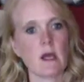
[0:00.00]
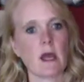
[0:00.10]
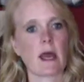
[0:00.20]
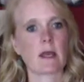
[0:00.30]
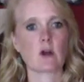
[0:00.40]

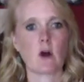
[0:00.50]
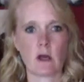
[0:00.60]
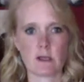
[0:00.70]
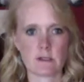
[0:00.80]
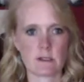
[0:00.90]
had
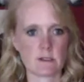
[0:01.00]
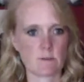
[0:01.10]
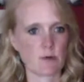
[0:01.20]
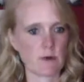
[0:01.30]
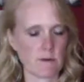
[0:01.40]
caused this
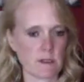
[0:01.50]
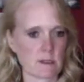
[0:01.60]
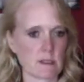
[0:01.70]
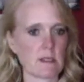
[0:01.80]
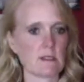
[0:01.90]

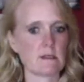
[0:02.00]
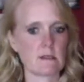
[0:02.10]
previously